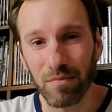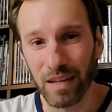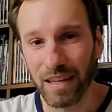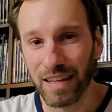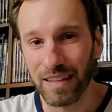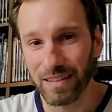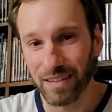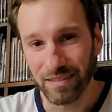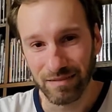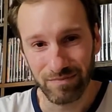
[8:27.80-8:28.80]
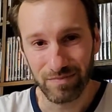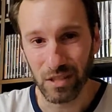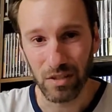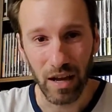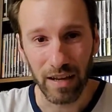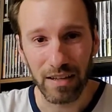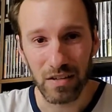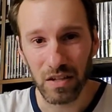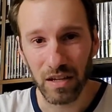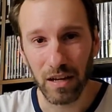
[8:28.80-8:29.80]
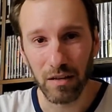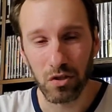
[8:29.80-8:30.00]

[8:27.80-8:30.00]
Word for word: and you know, they, I guess they're kind